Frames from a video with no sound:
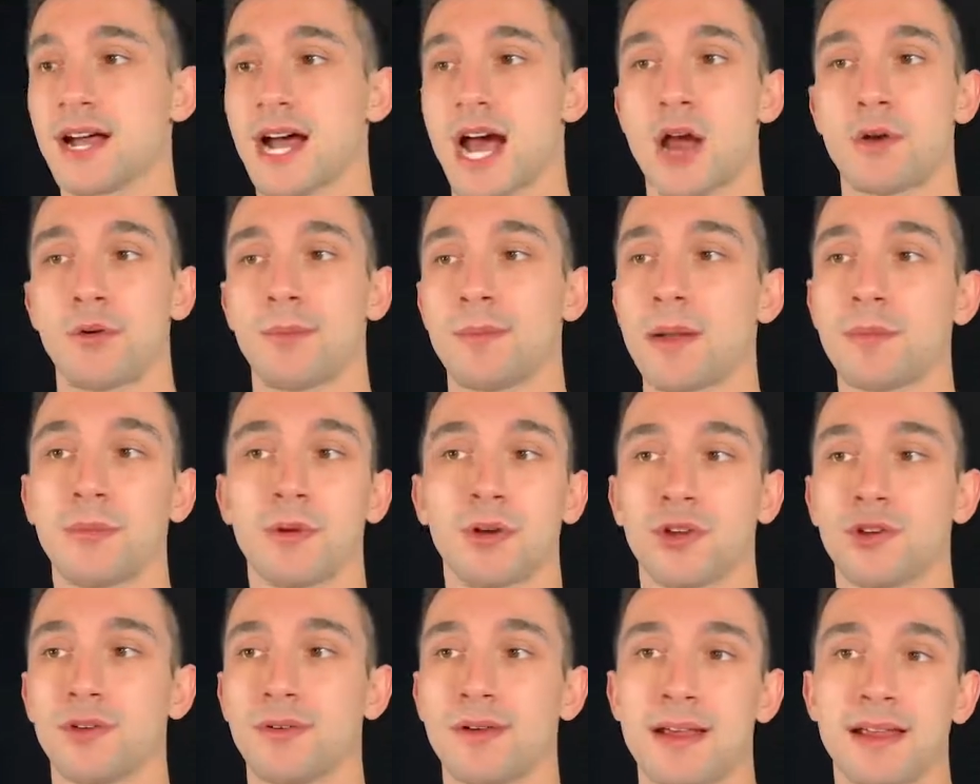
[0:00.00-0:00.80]
I
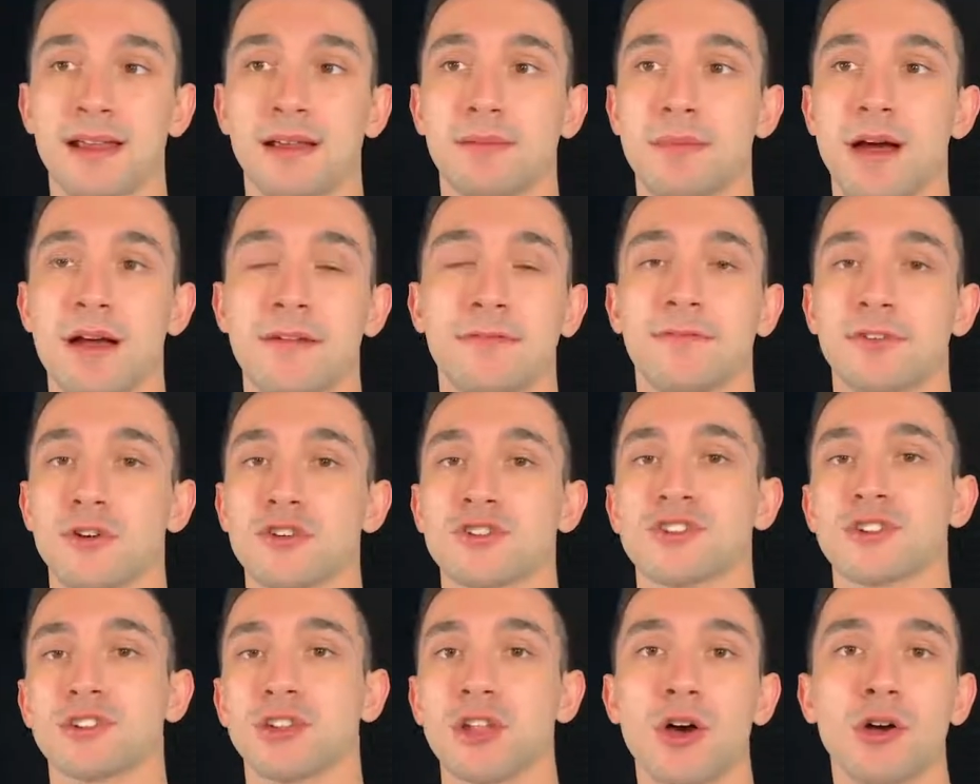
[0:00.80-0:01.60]
remember creating my
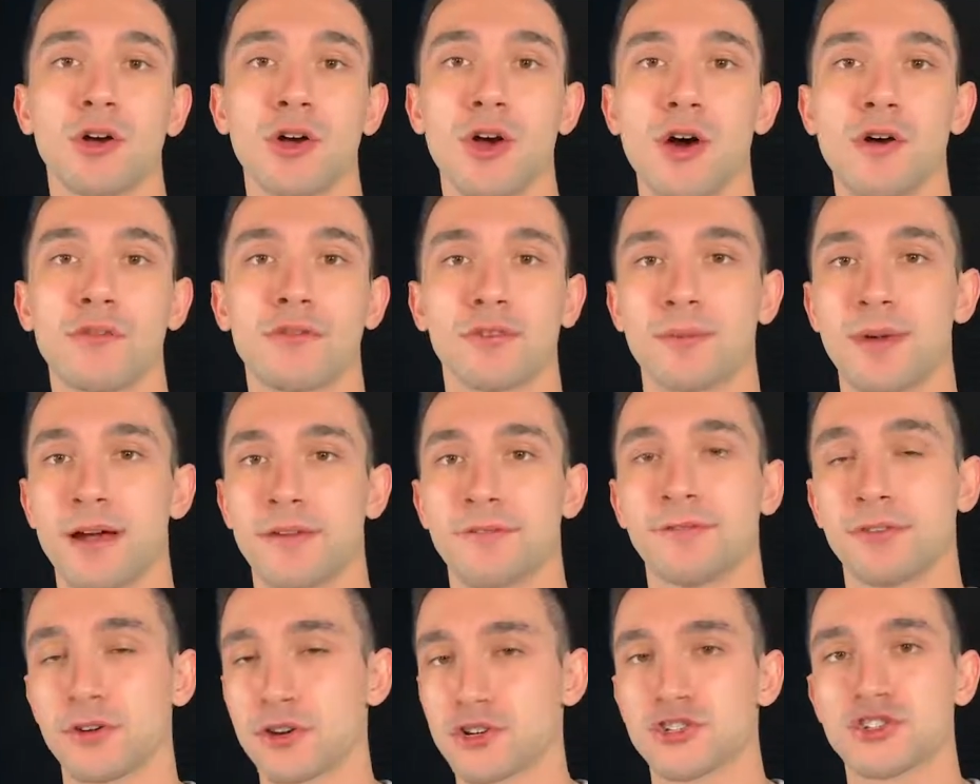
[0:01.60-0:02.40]
first logo for my
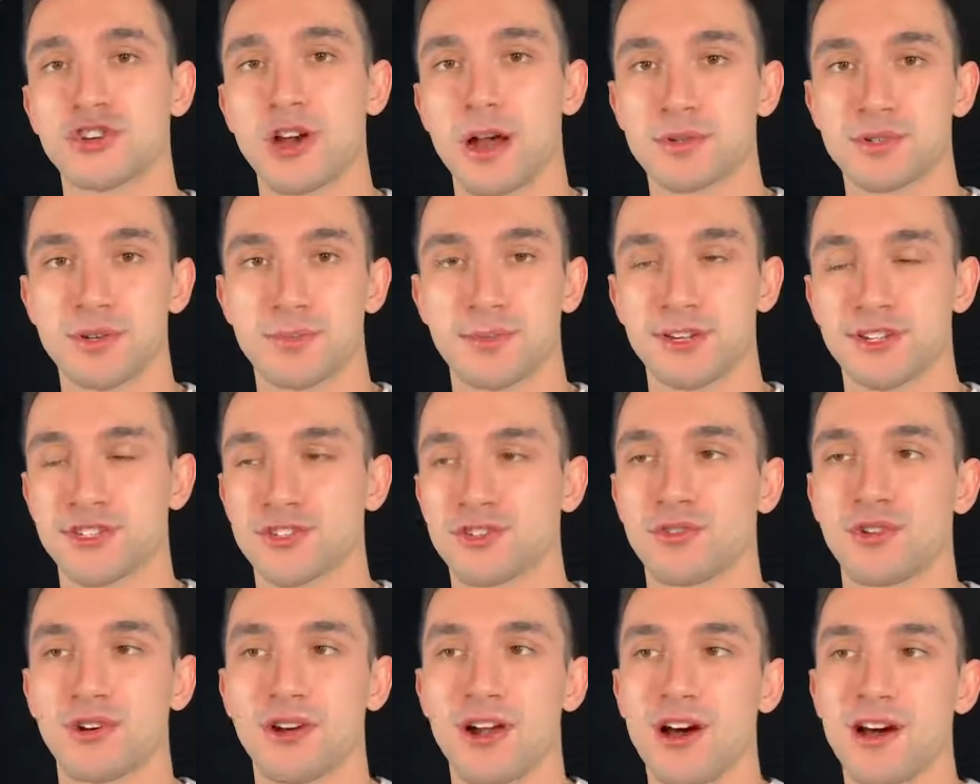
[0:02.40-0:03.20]
first dropshipping
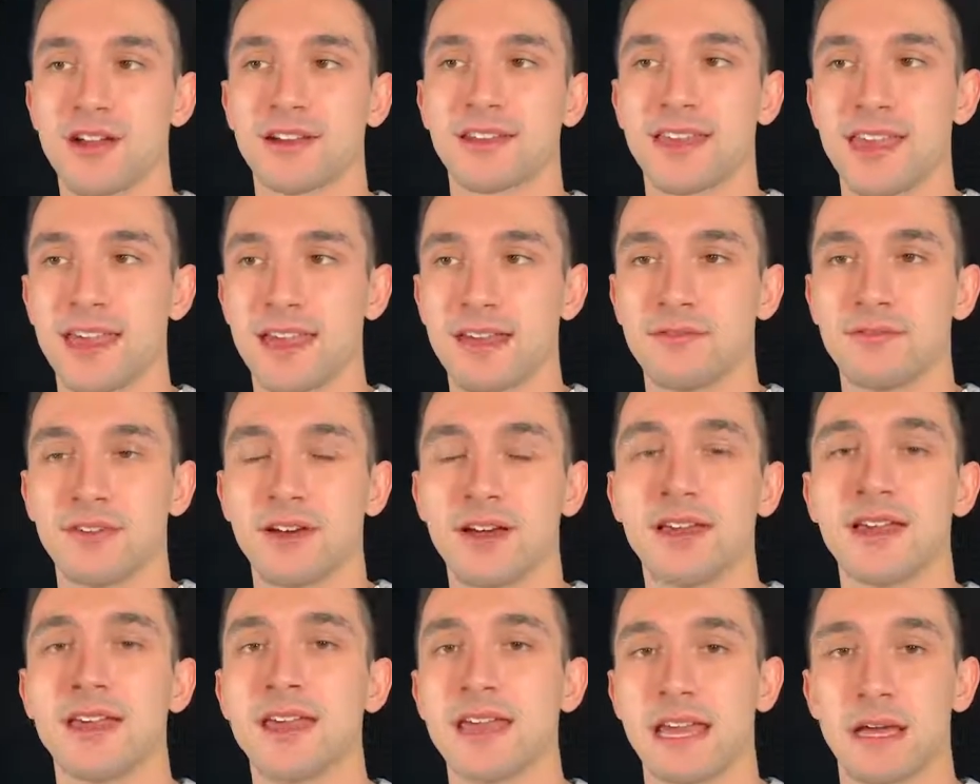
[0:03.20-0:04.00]
store on
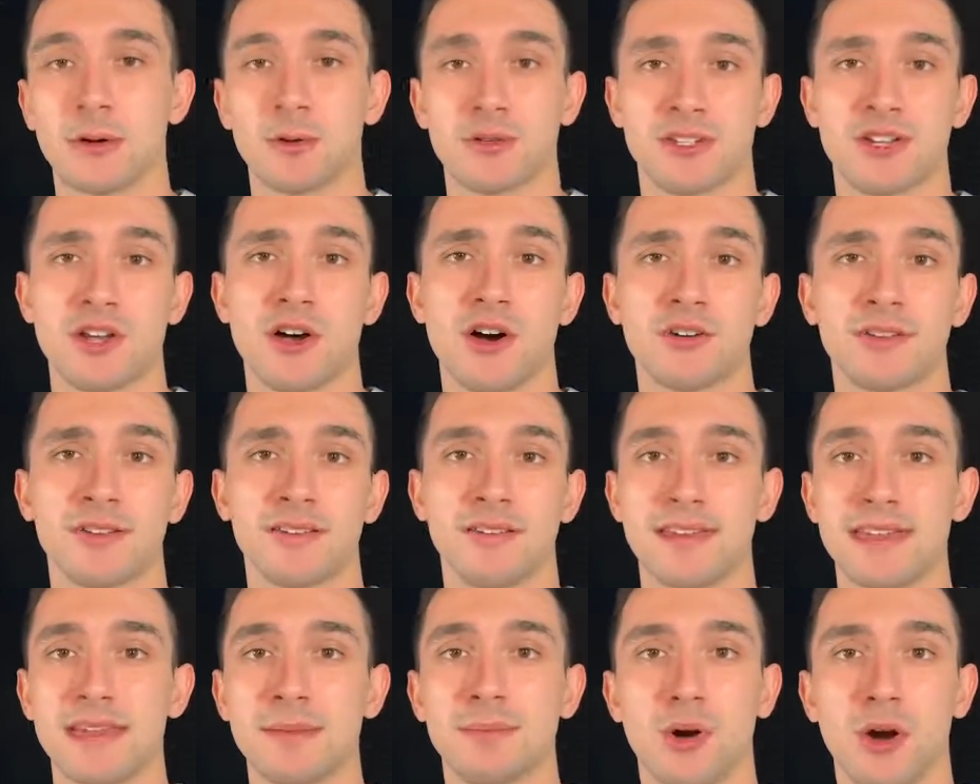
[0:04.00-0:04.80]
Canva. It was
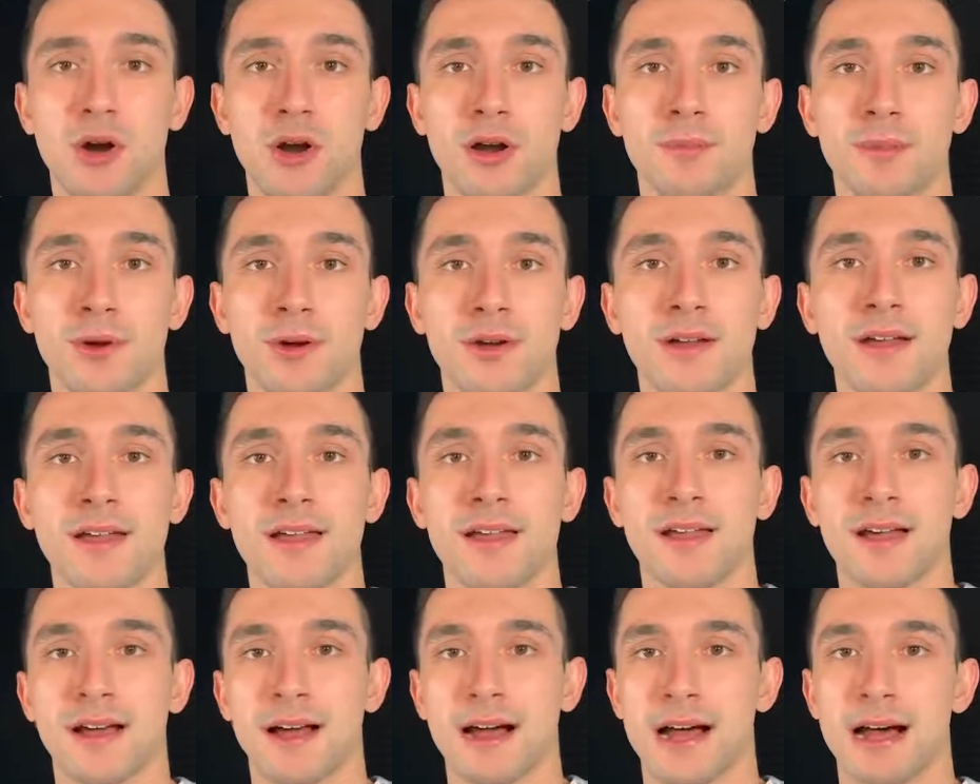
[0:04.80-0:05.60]
called Deep Harbor.
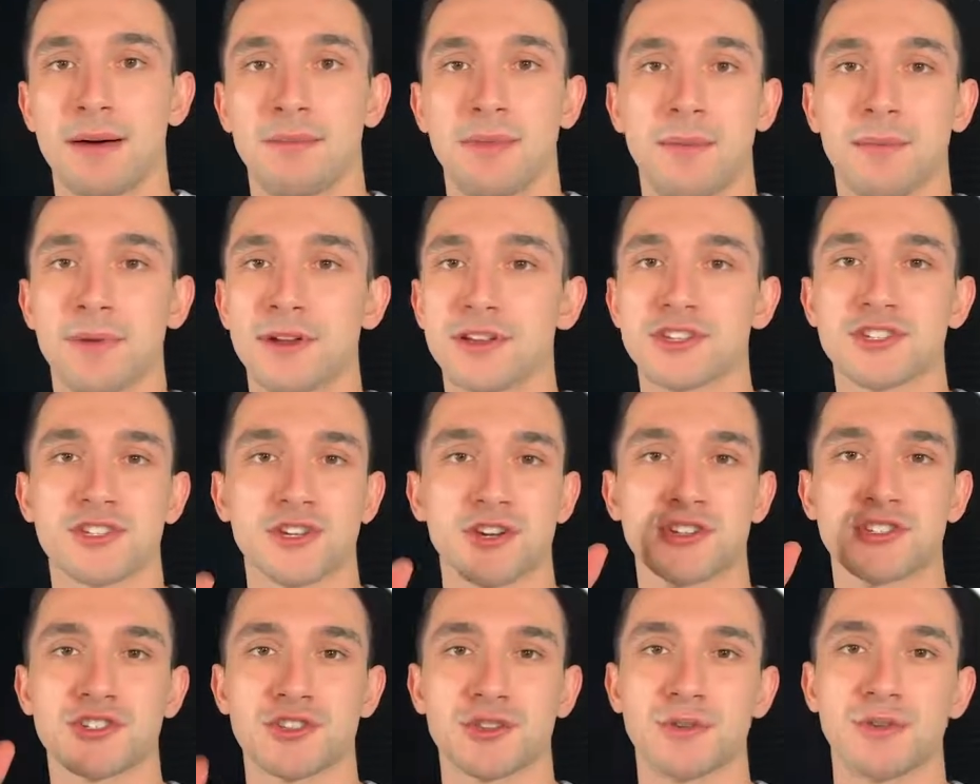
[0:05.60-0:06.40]
I'm going to
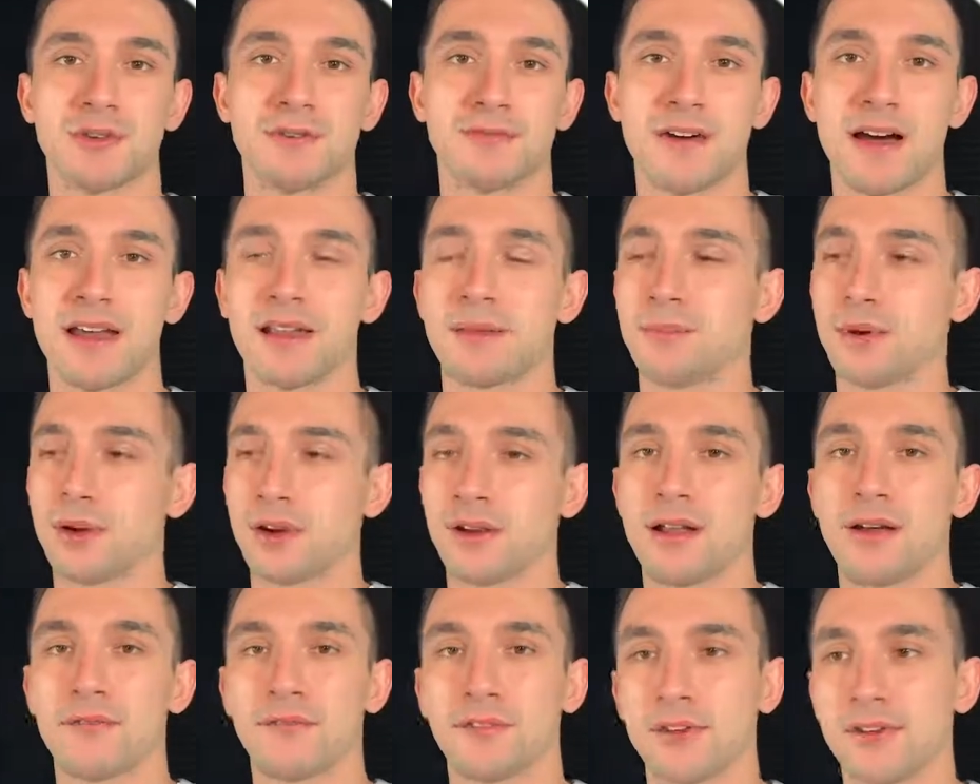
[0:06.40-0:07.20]
search through and find it,
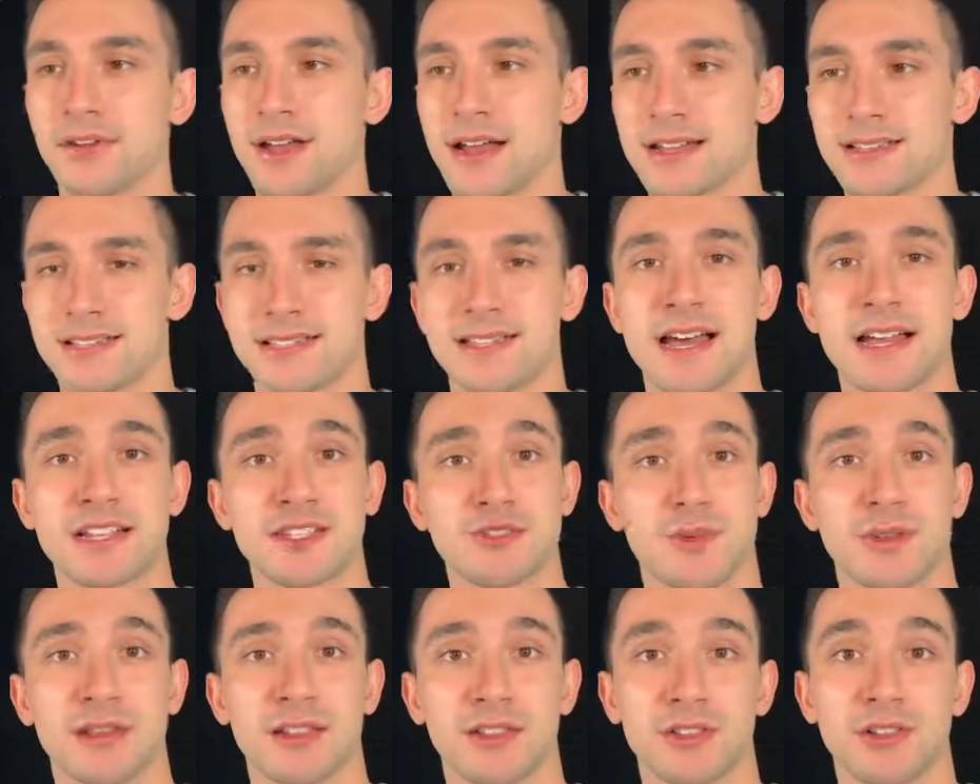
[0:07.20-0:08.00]
put it up for you guys.
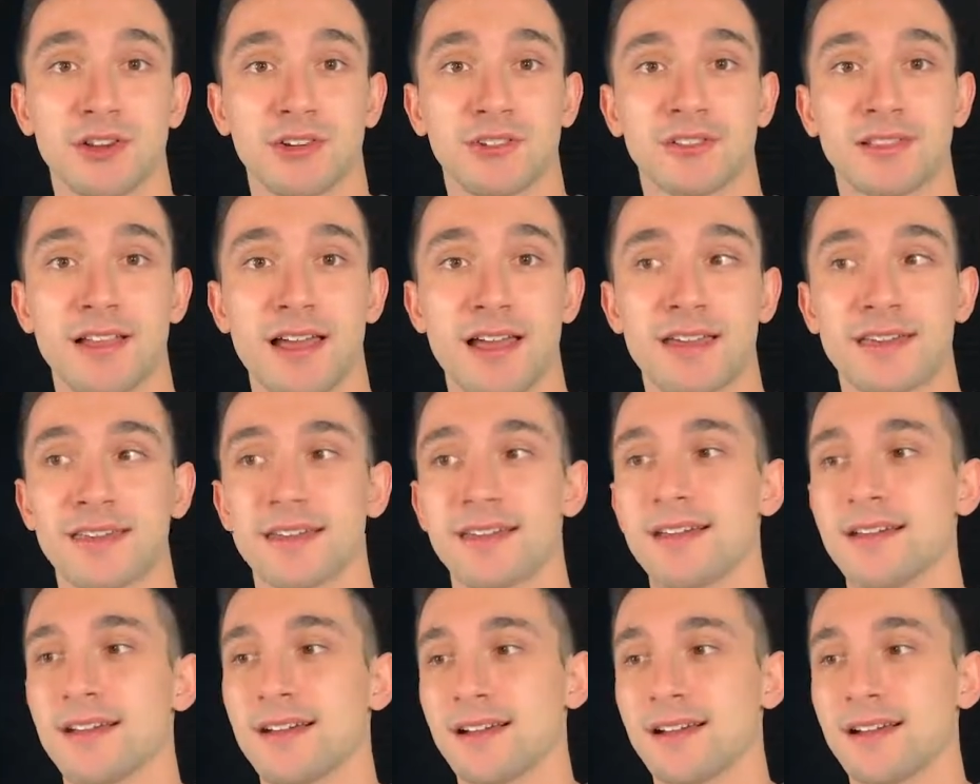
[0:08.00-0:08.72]
That's what it looked like.